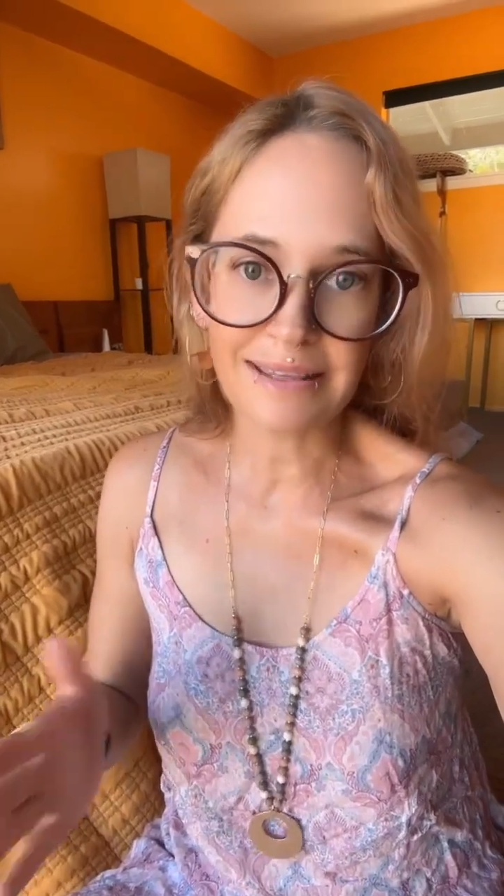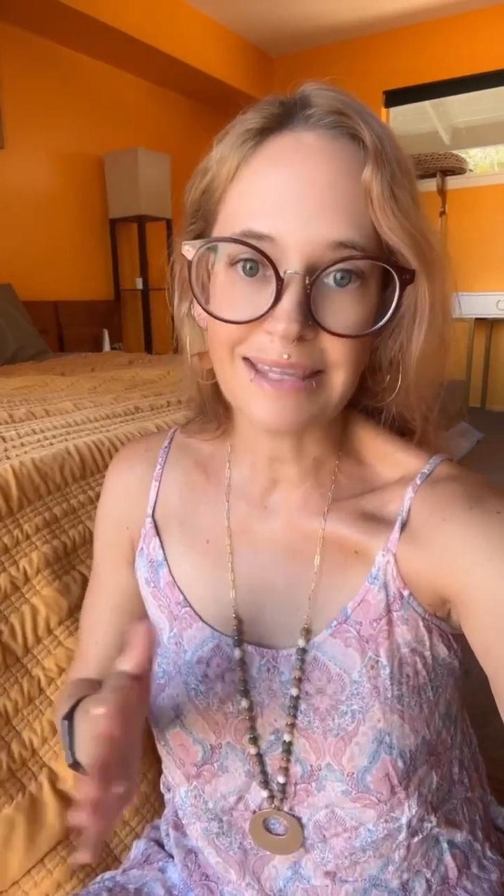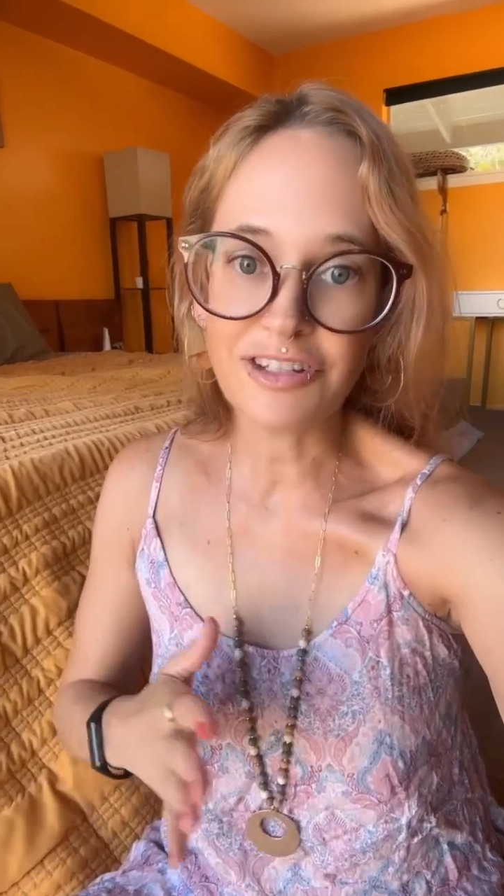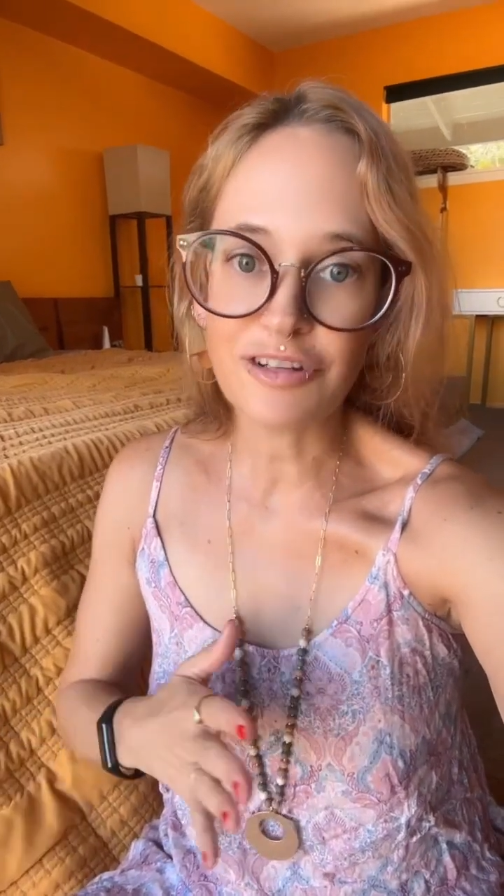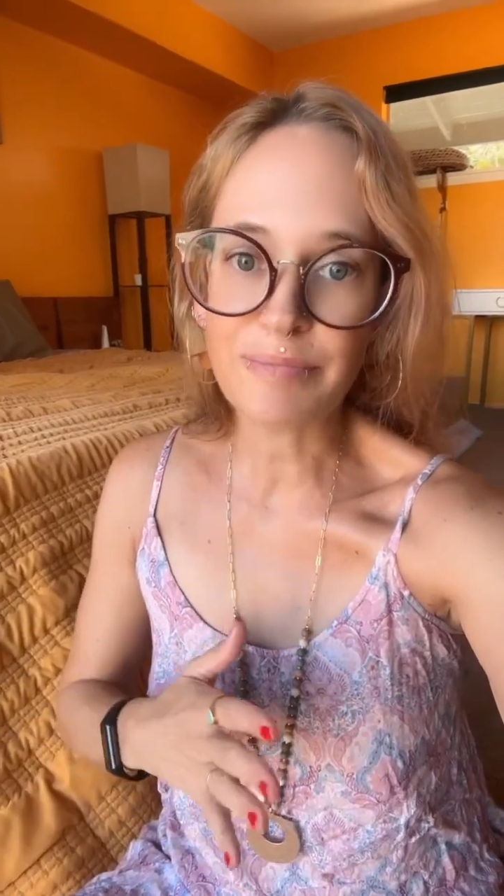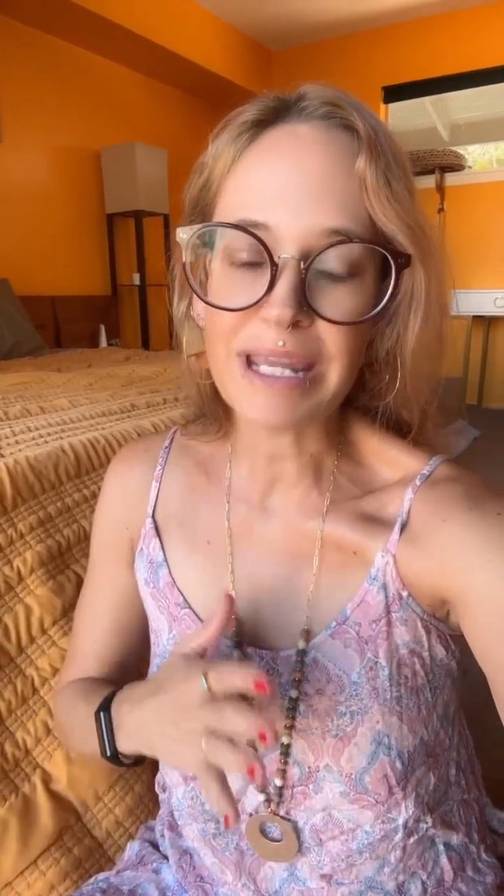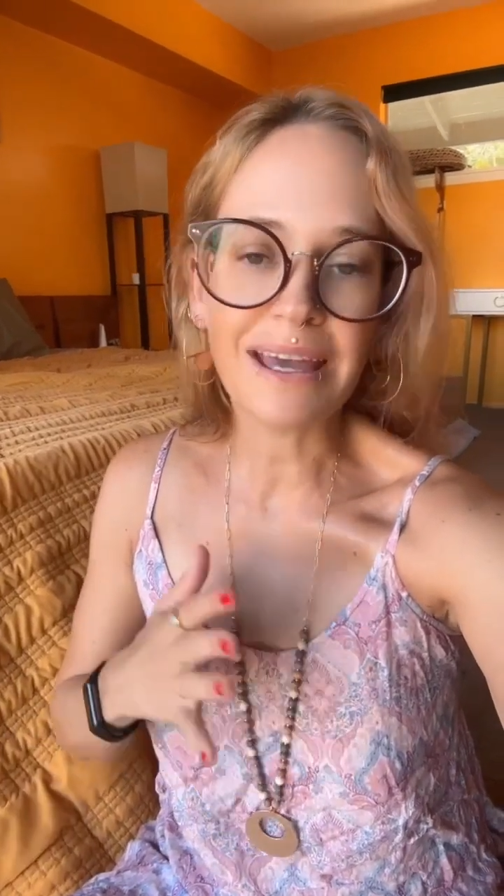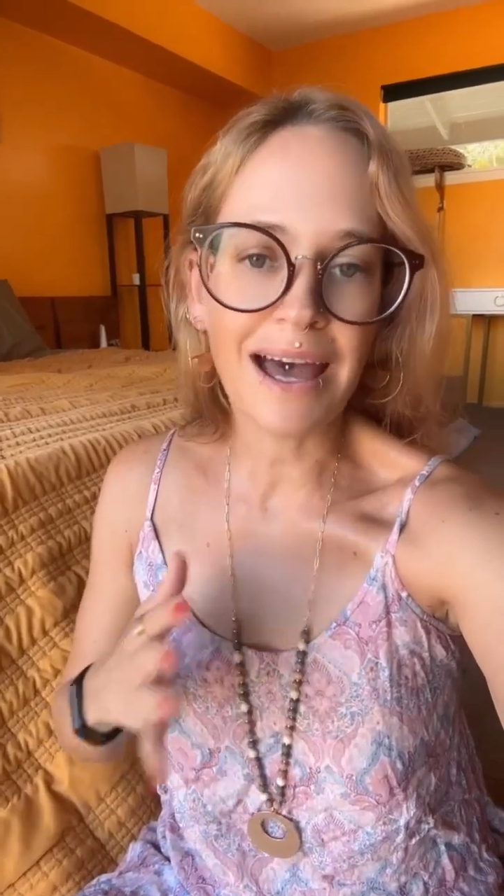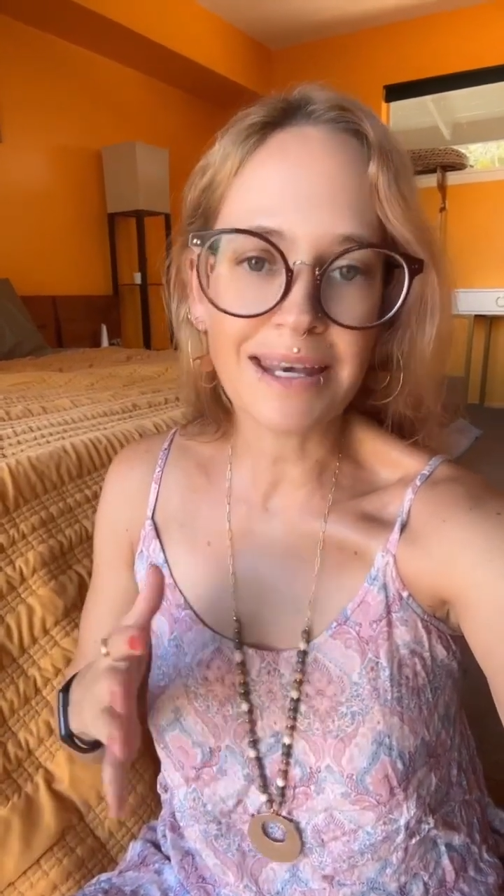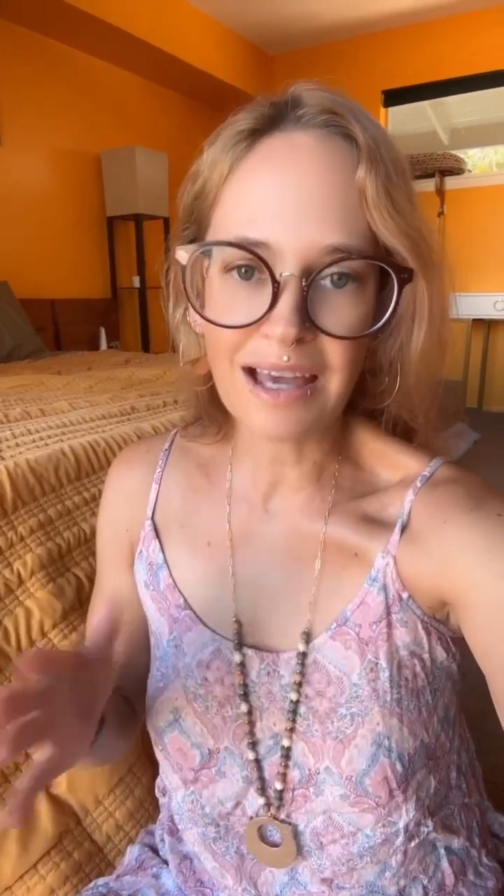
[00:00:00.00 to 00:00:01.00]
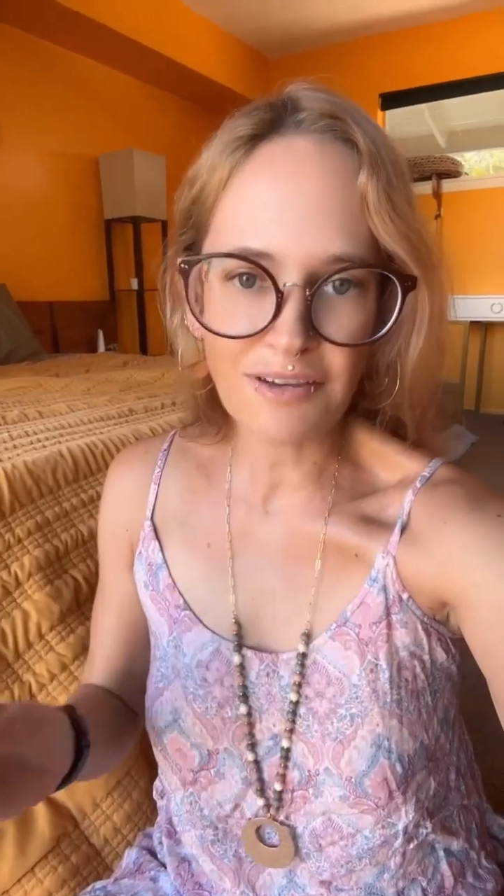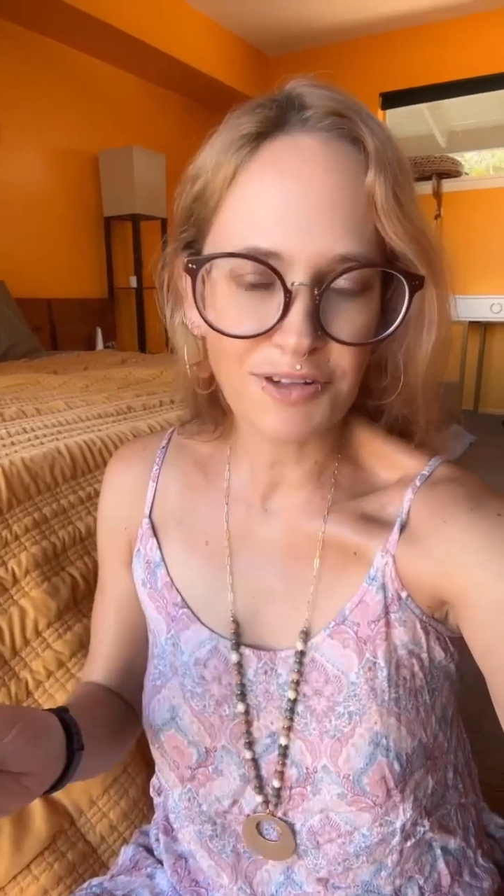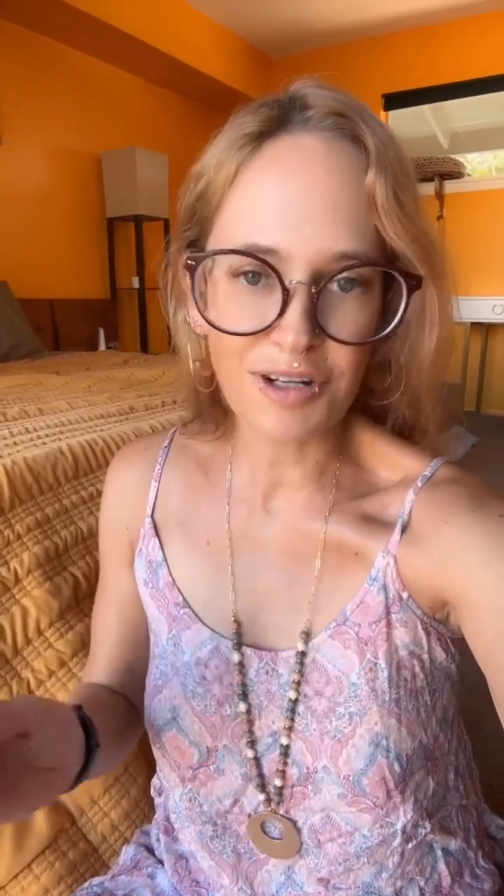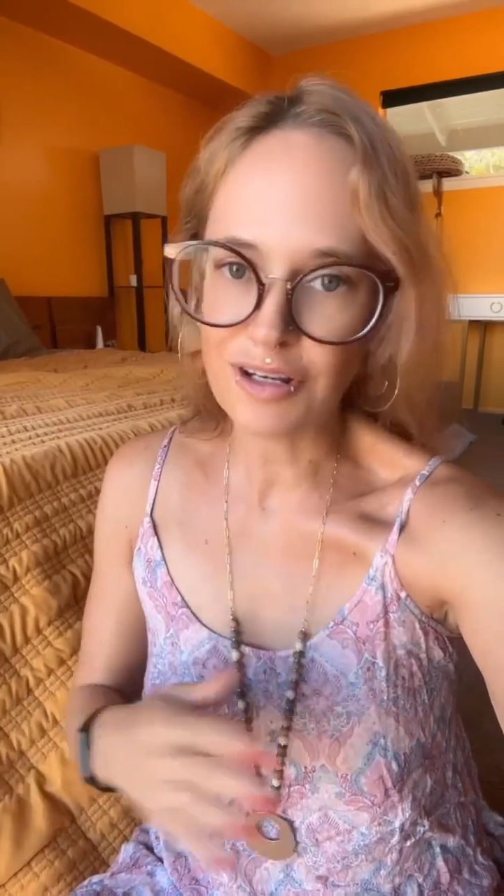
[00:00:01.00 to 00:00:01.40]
They should be uncovered,